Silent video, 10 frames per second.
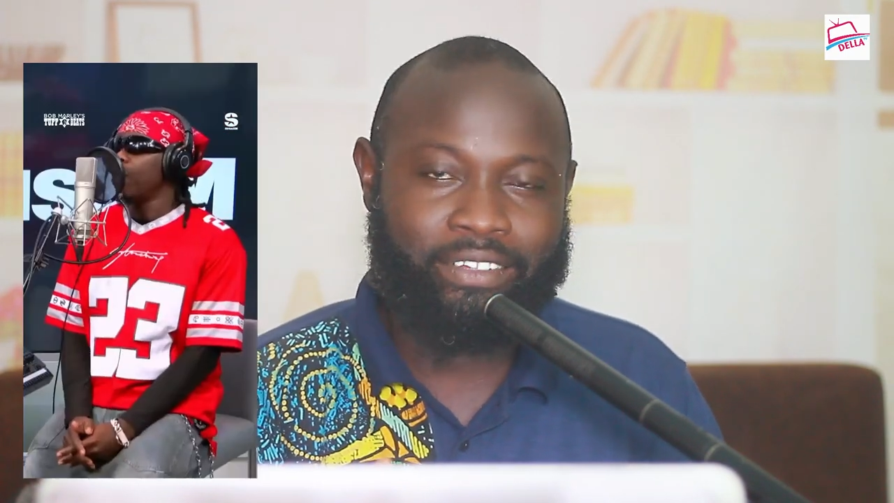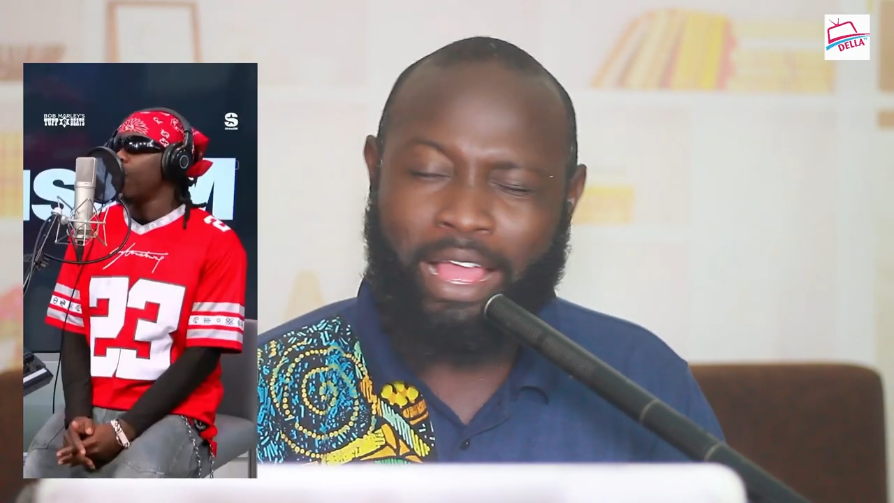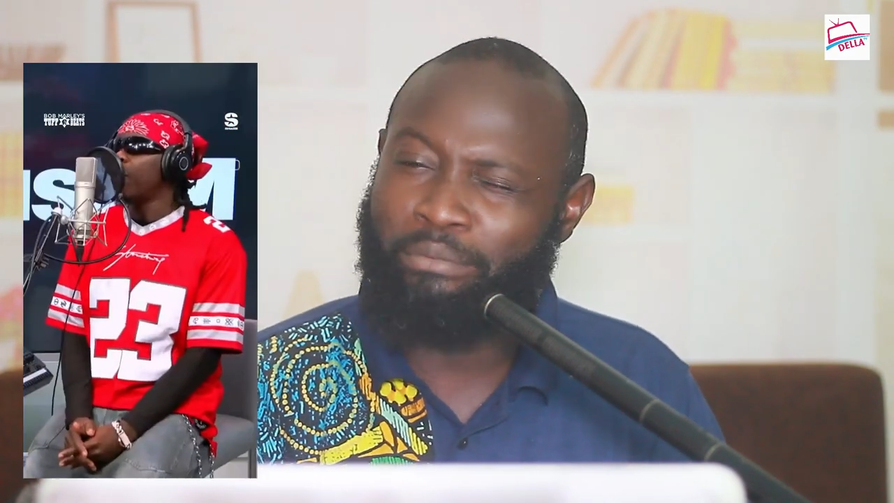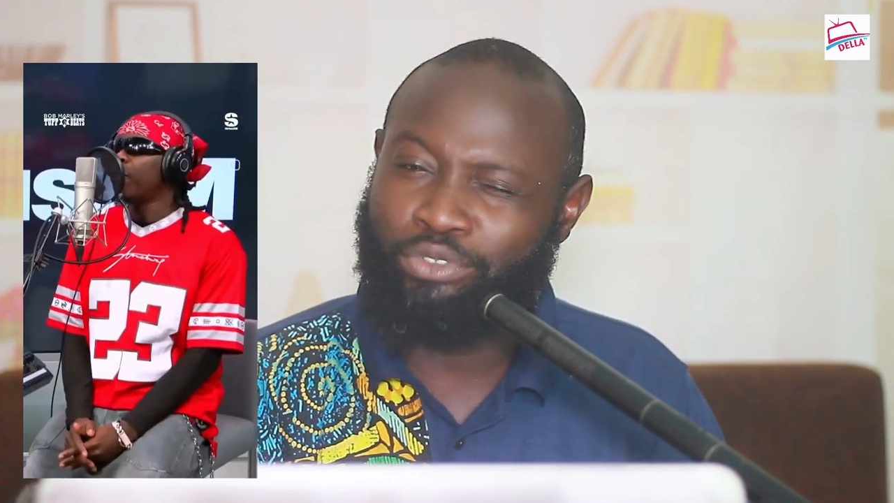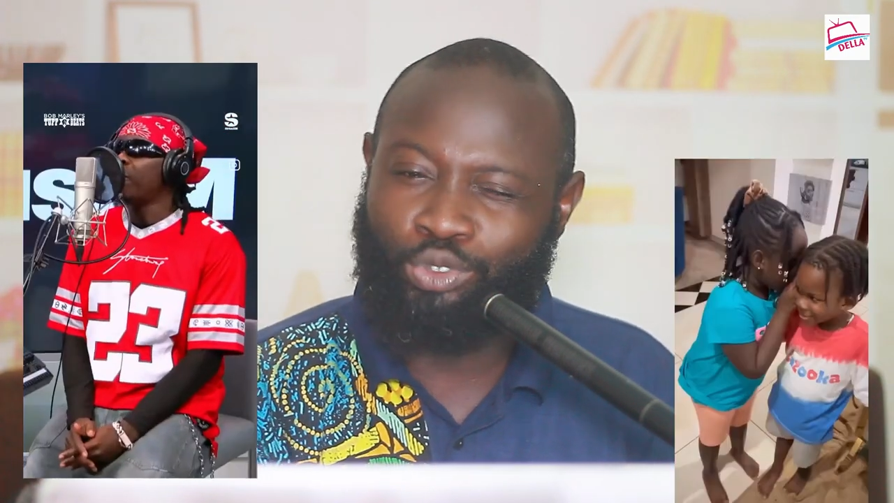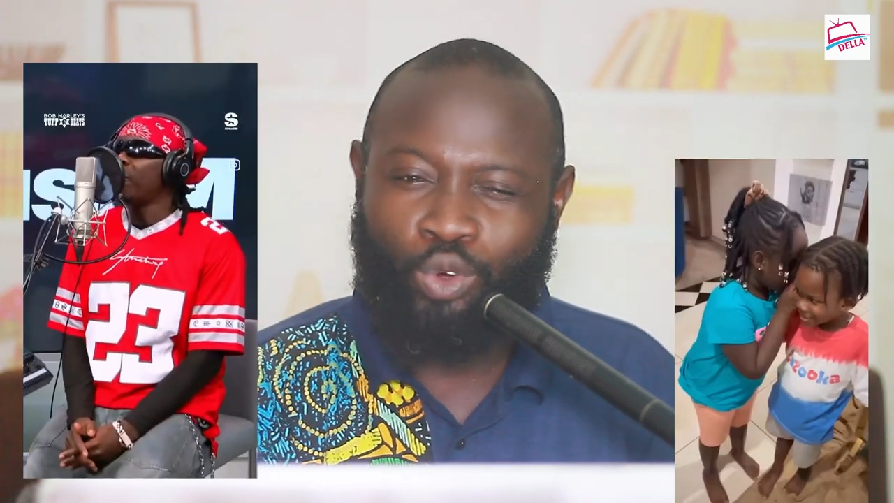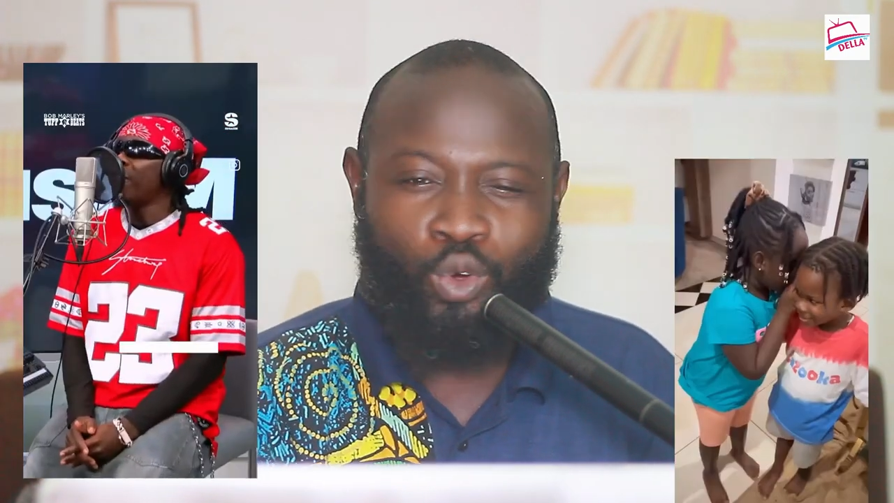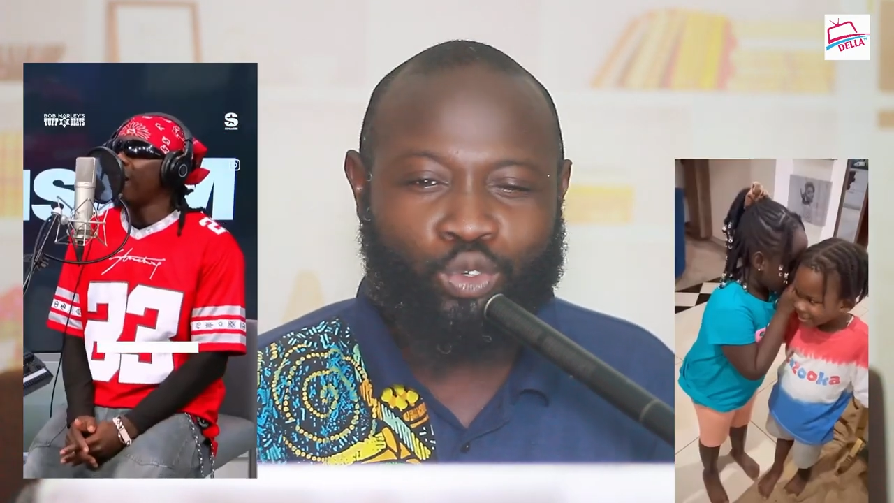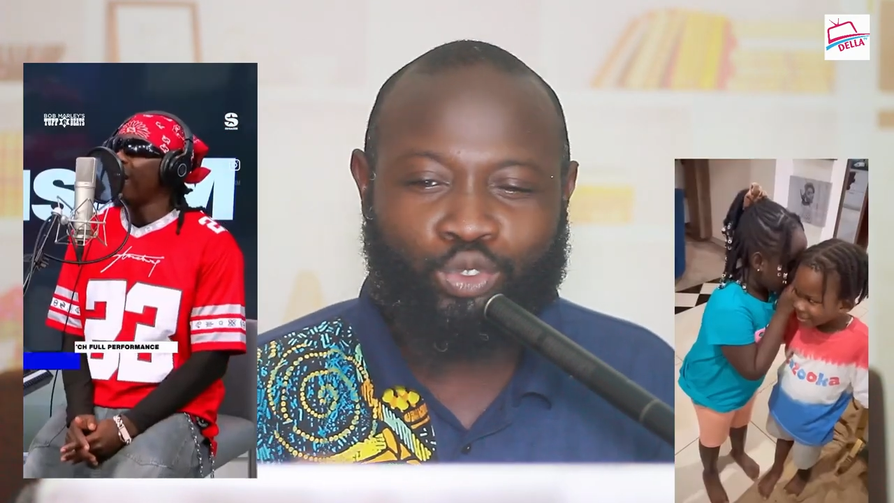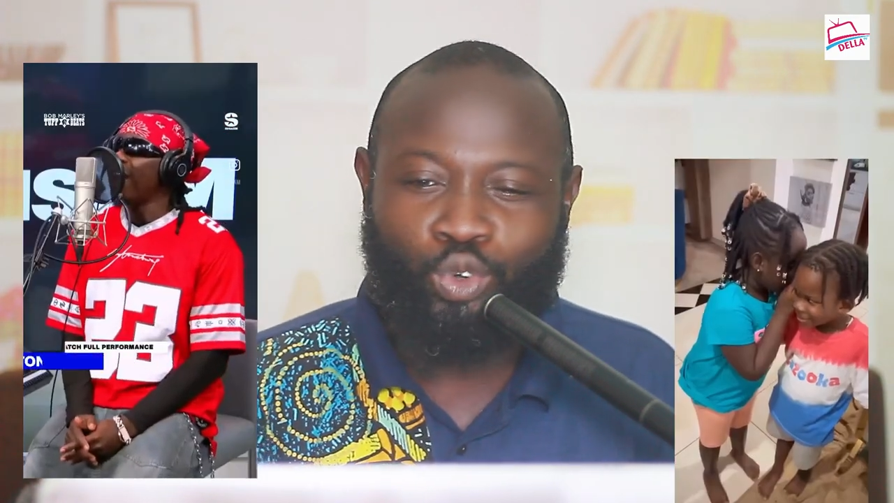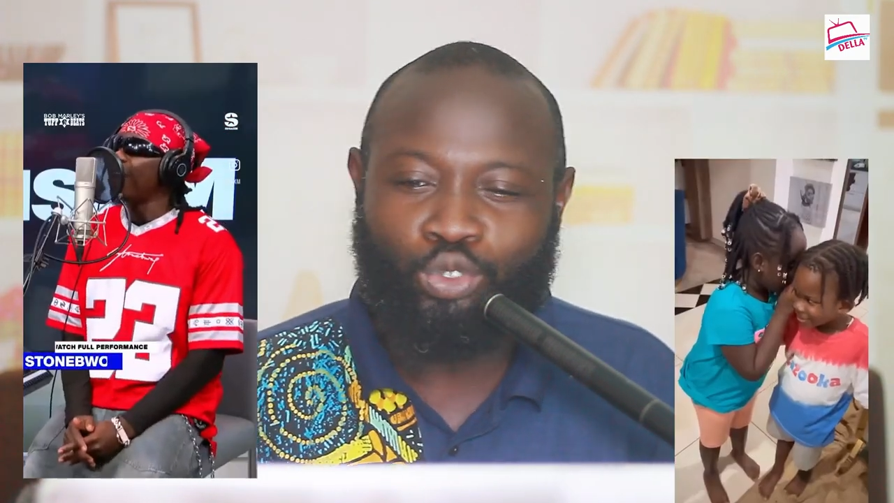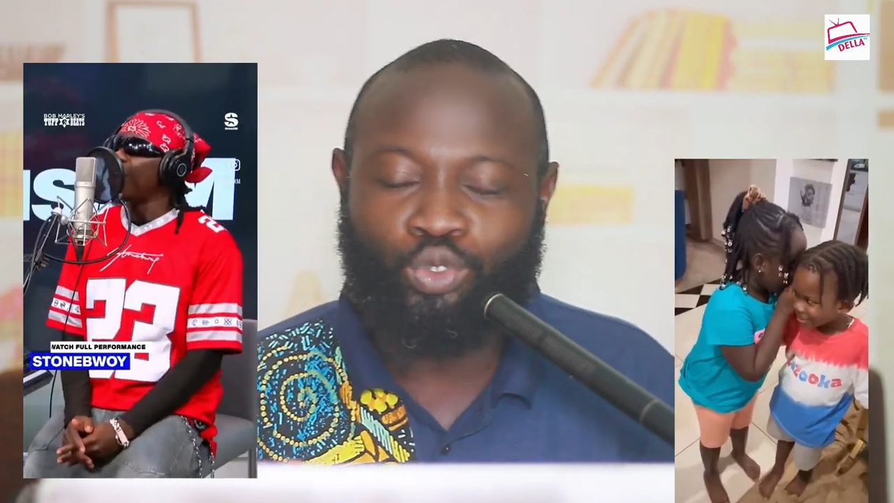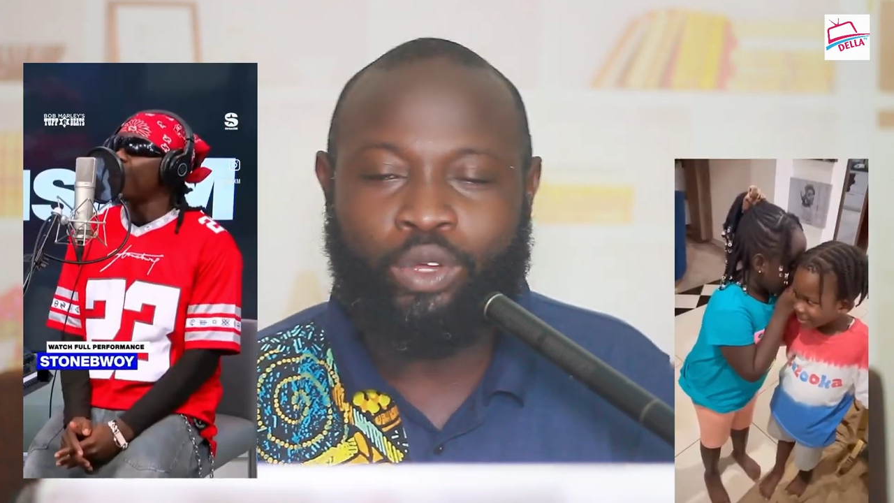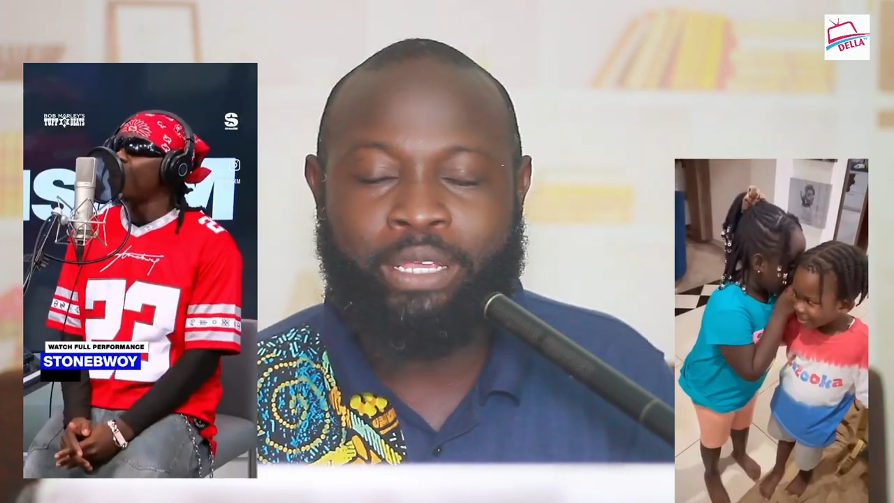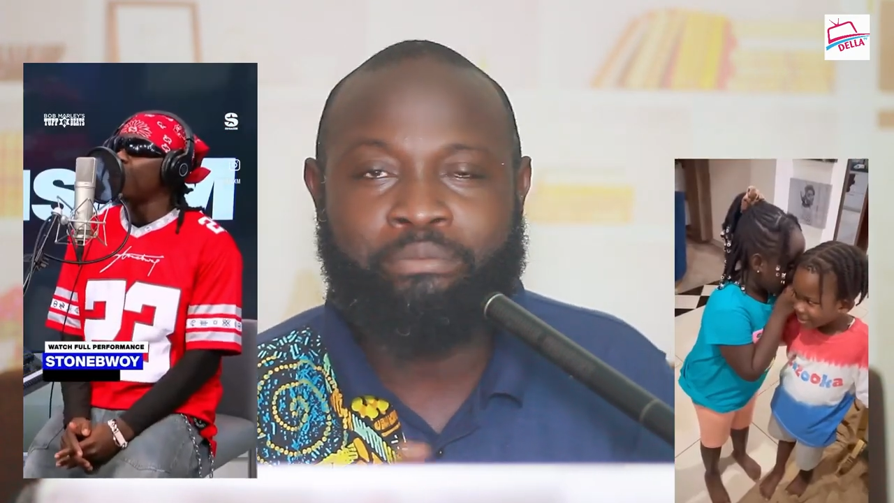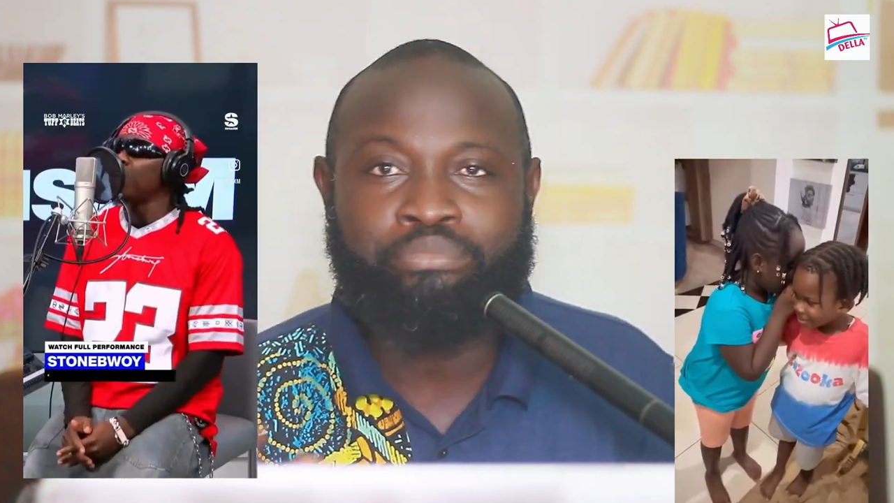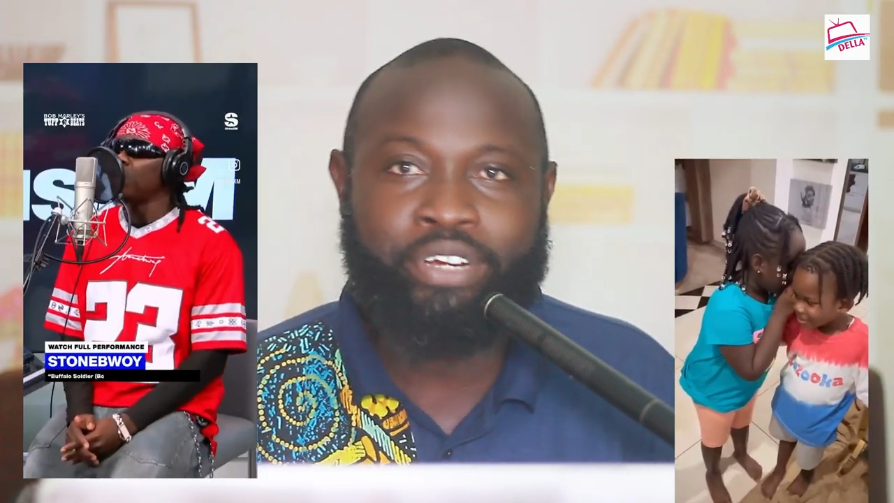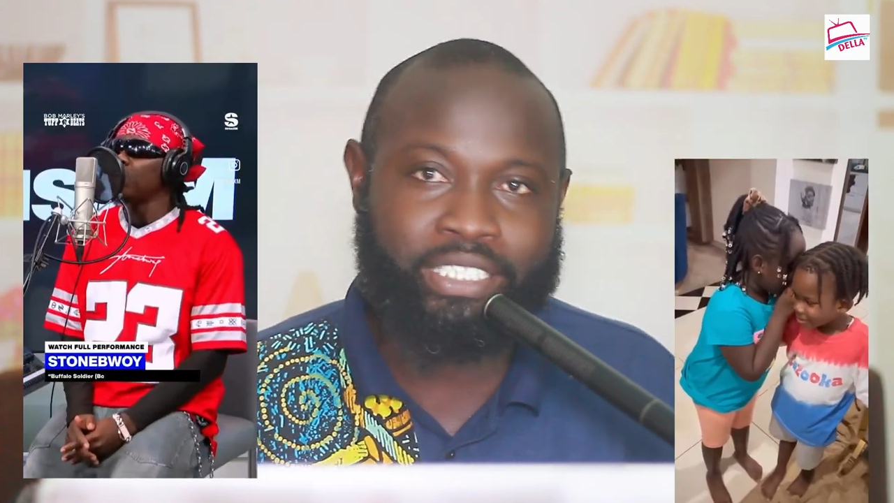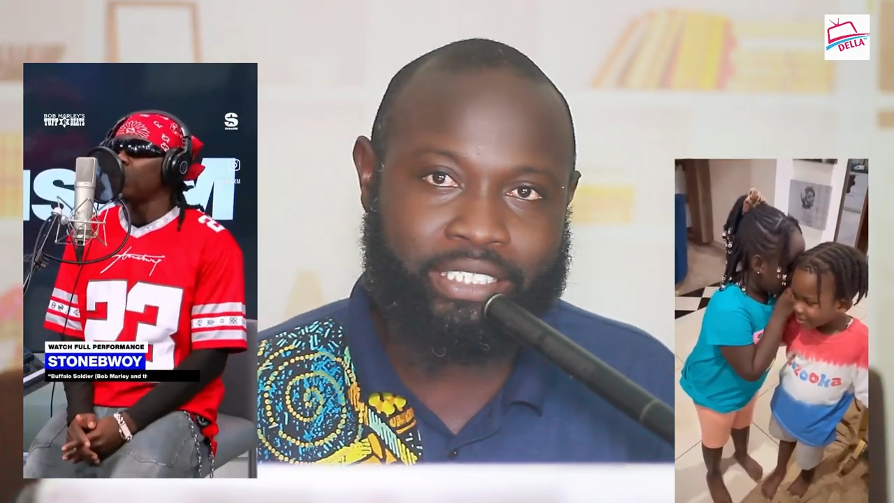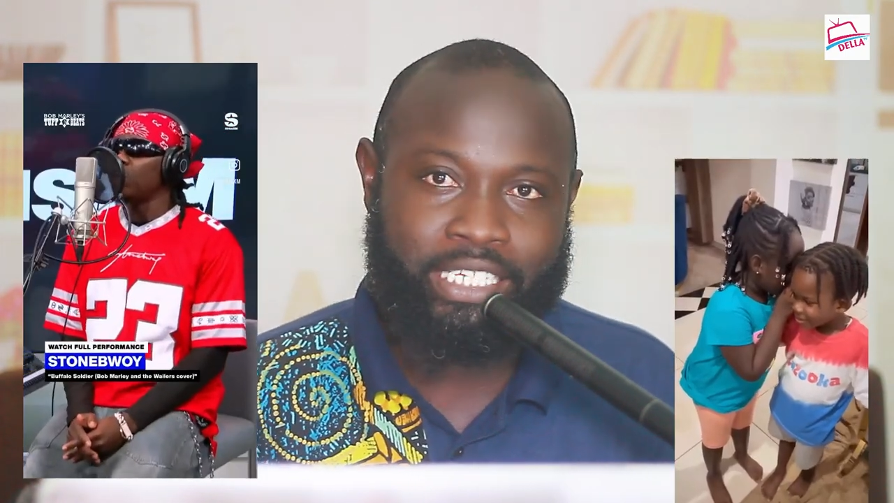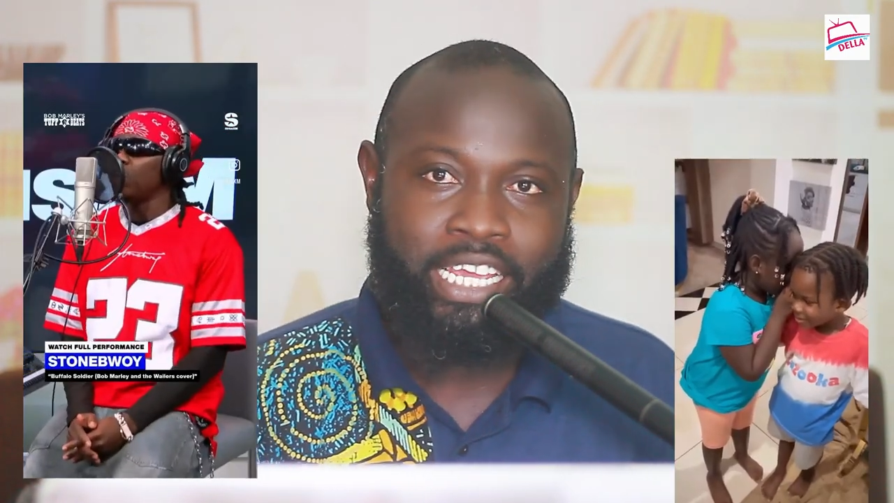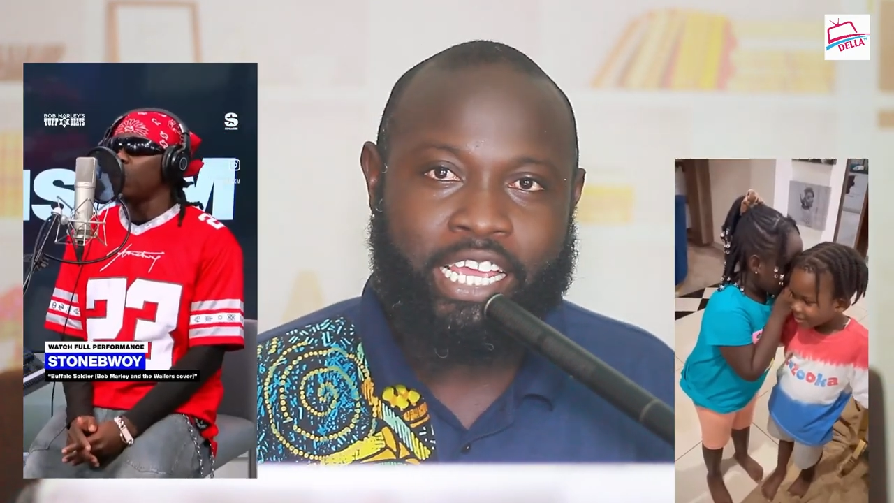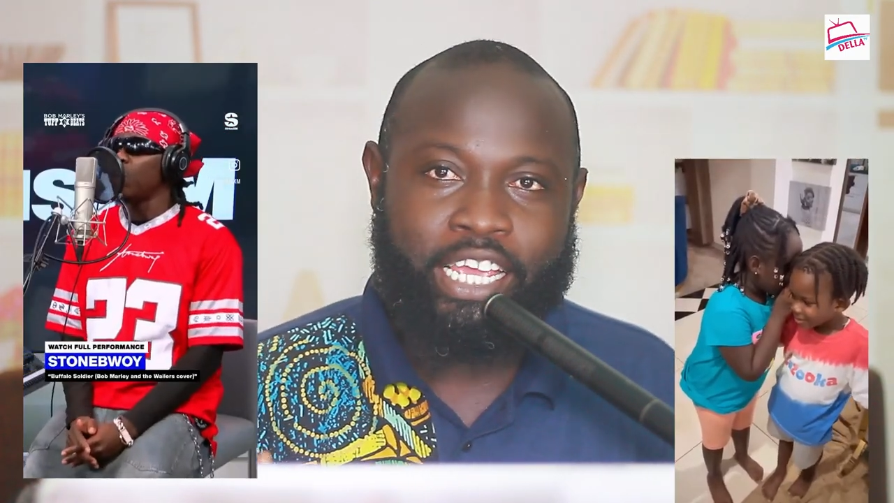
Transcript: I'm so impressed.